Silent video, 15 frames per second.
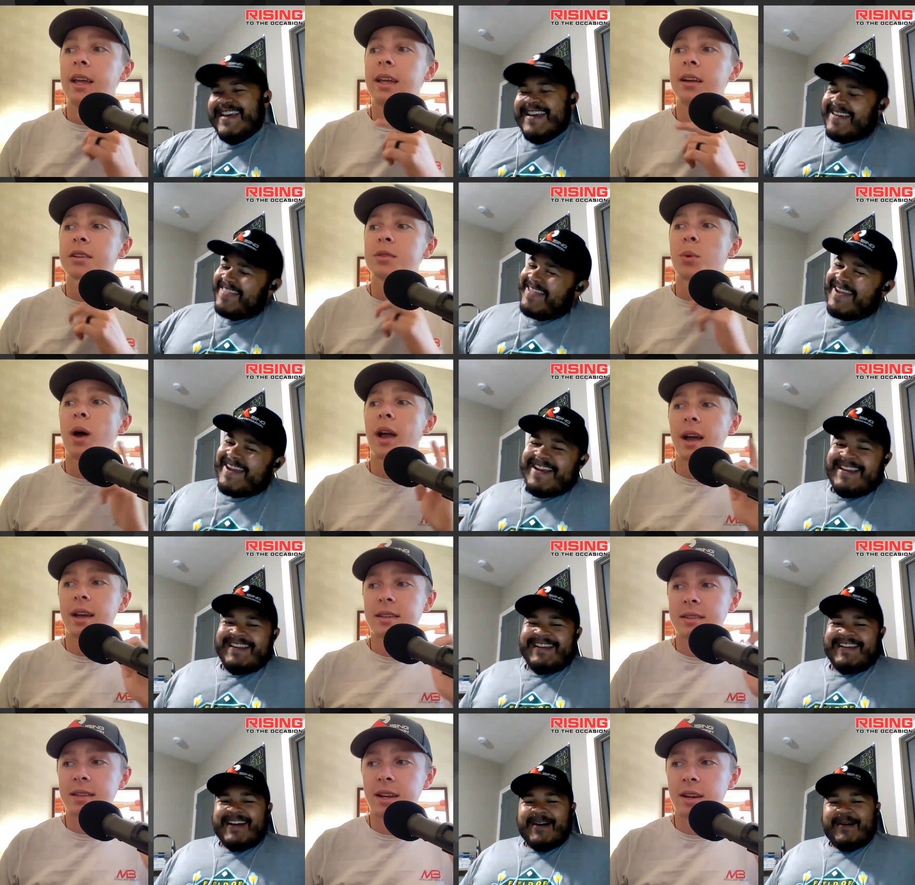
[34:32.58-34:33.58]
Speaker 1: Here's there why I
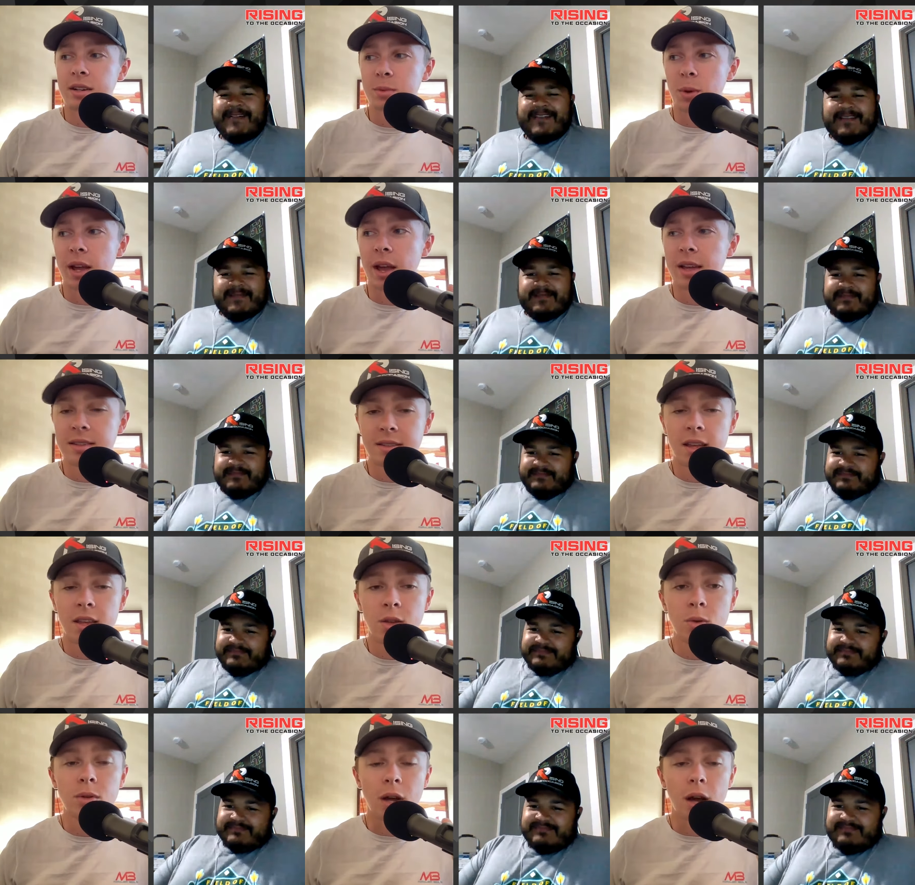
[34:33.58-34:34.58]
here's why I say
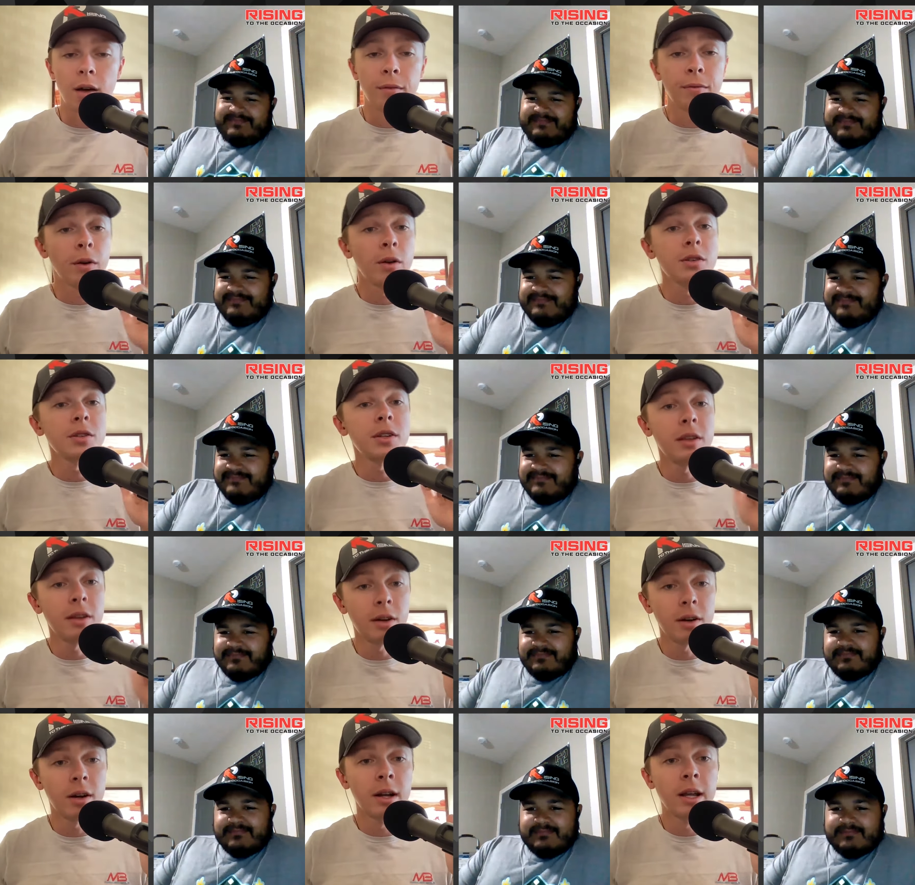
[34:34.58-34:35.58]
Utah. First
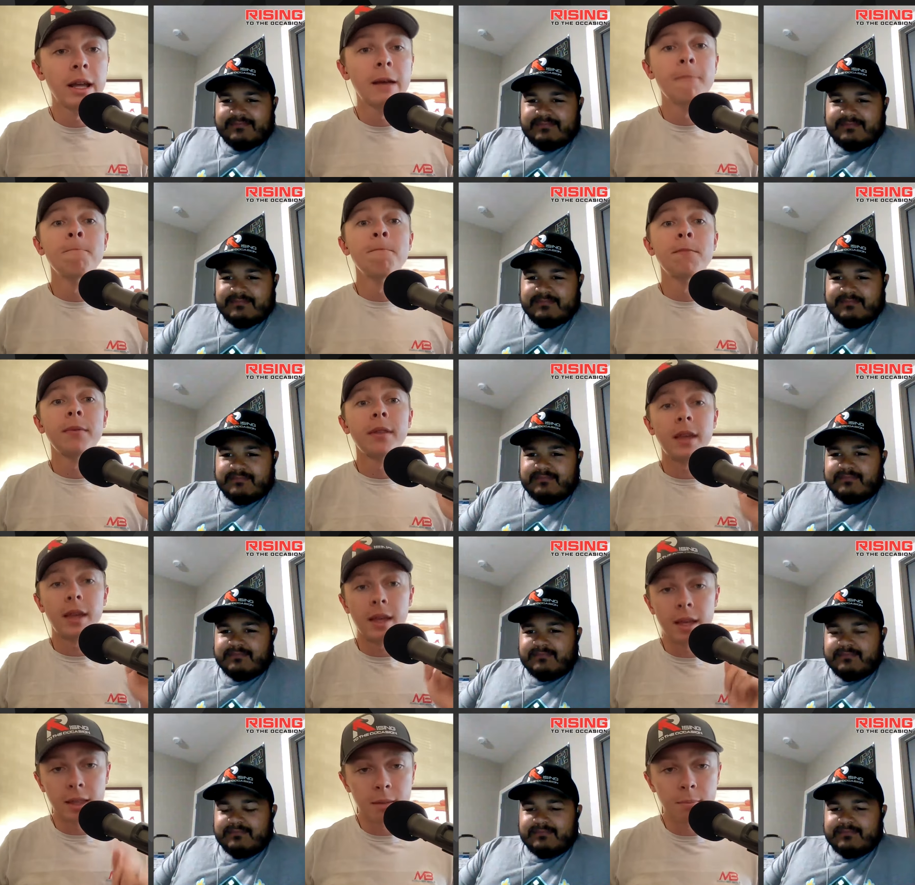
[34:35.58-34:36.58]
year
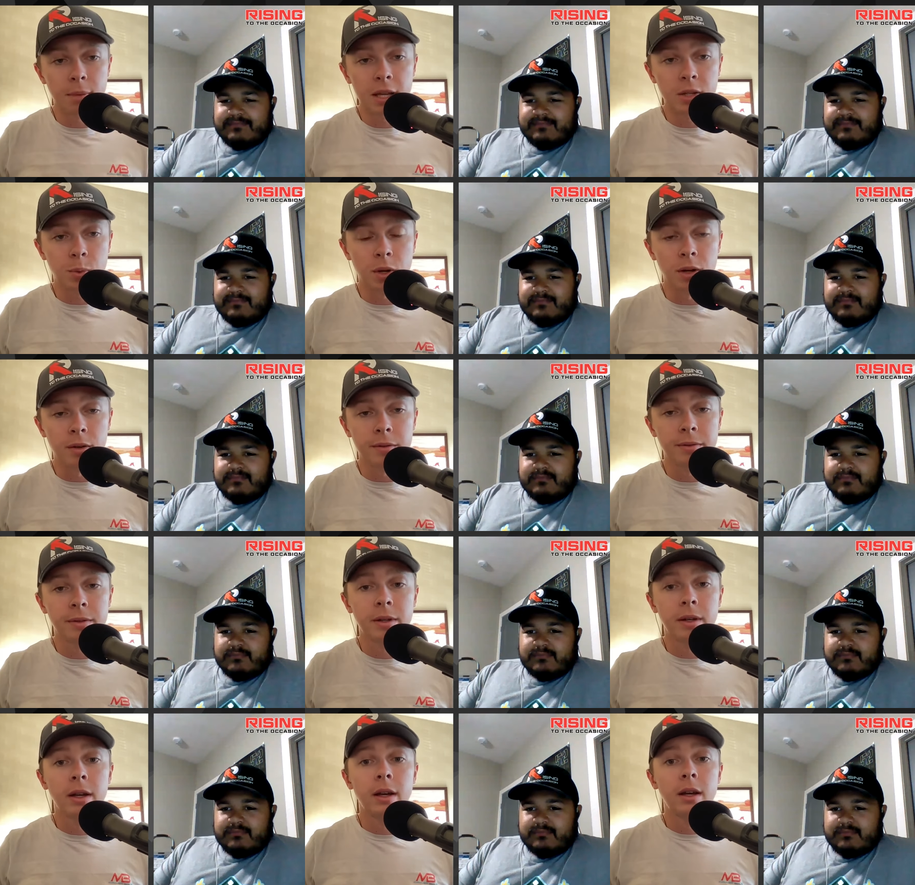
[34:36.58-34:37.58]
in the Big Twelve
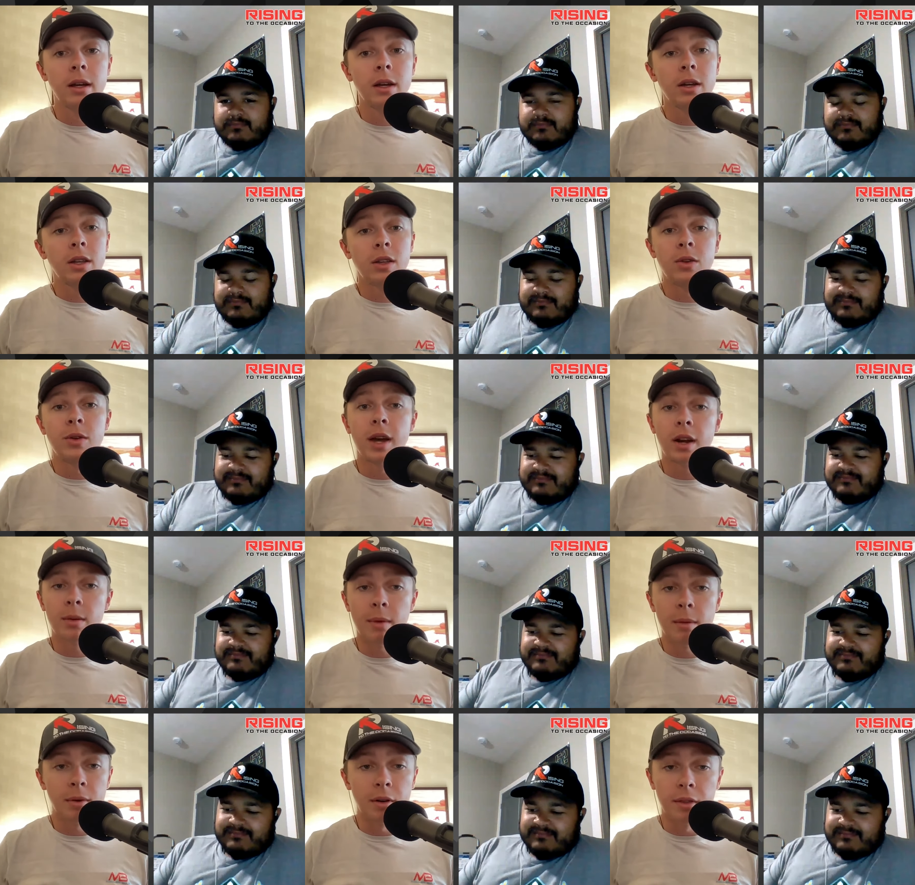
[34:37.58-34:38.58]
you got to
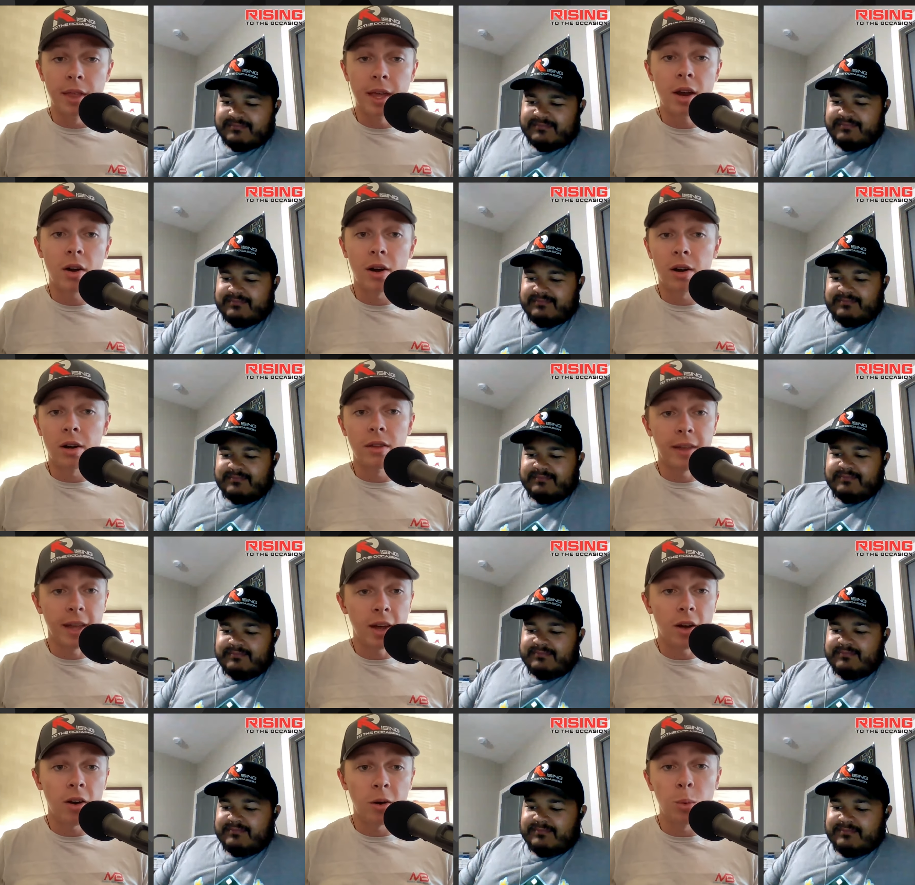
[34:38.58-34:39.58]
remember they are they
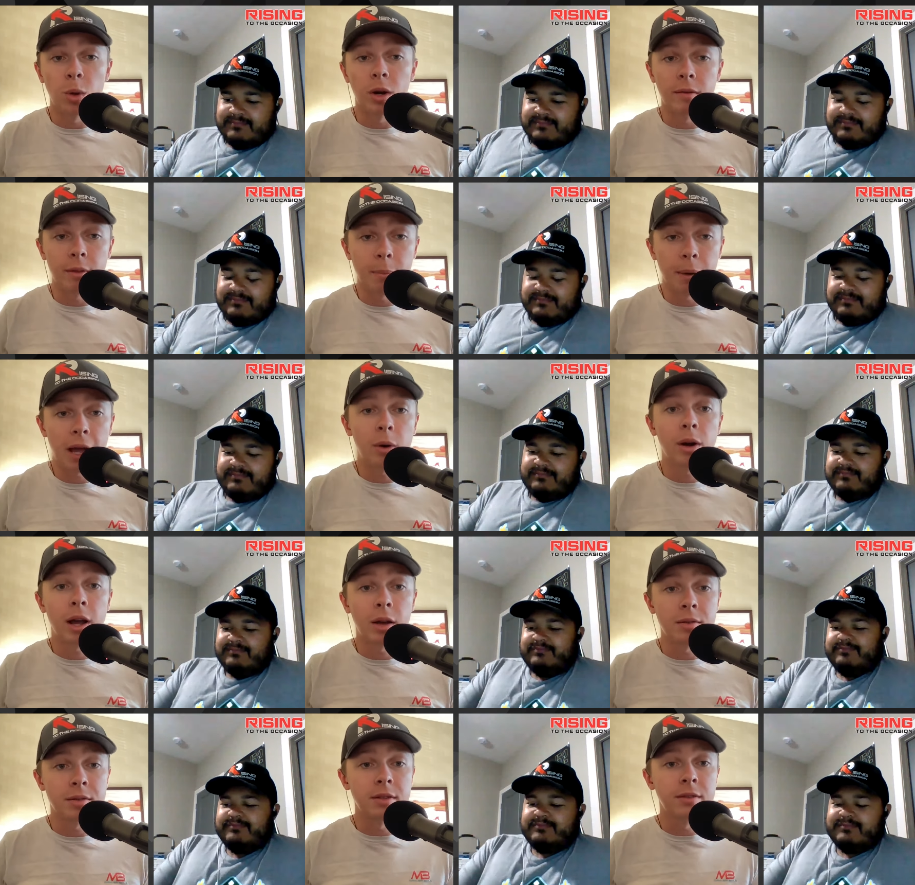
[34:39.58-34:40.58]
are one of the
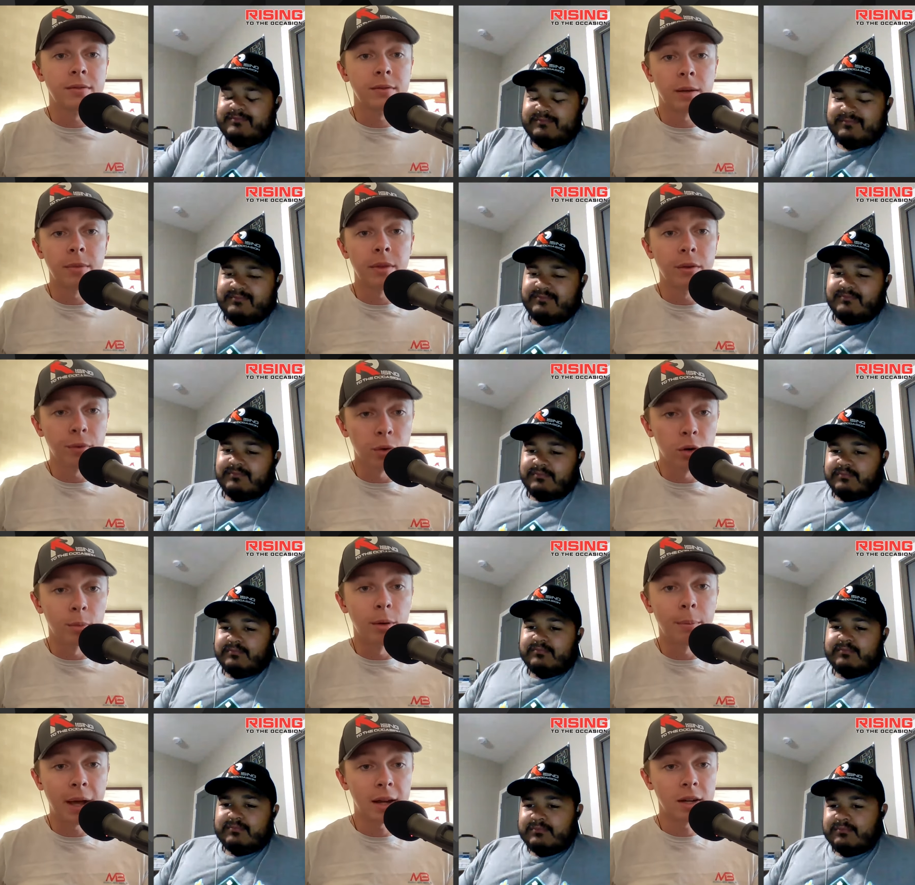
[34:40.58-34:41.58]
powerhouses from the former
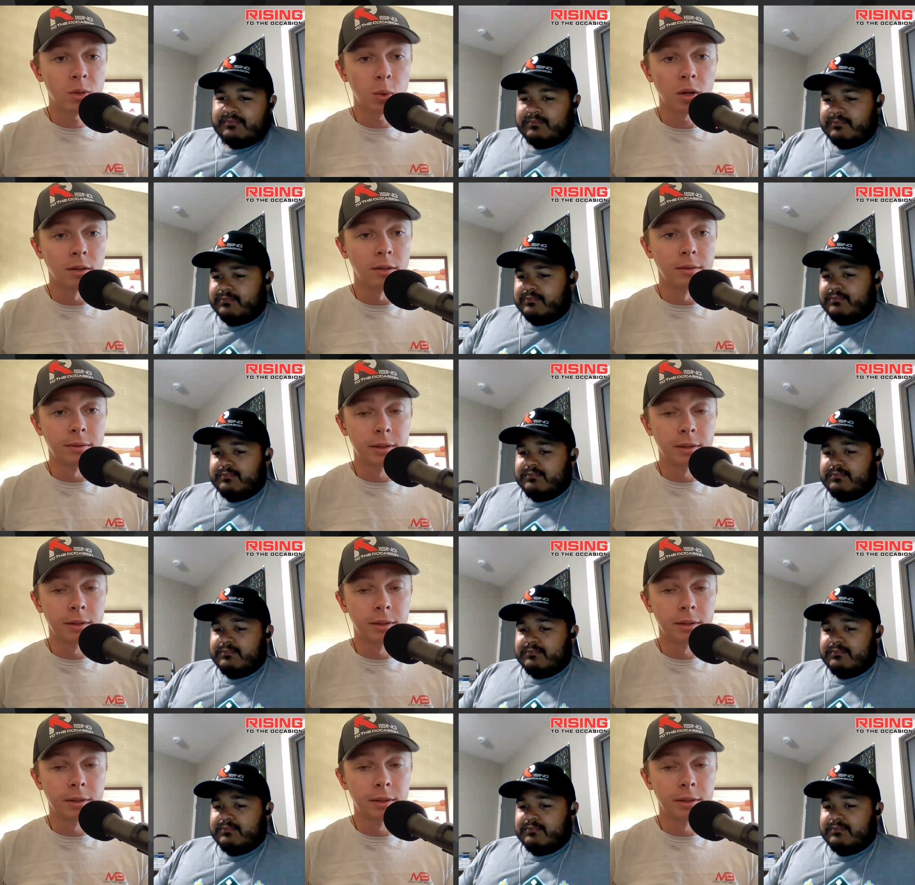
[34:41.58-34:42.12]
Pac-12.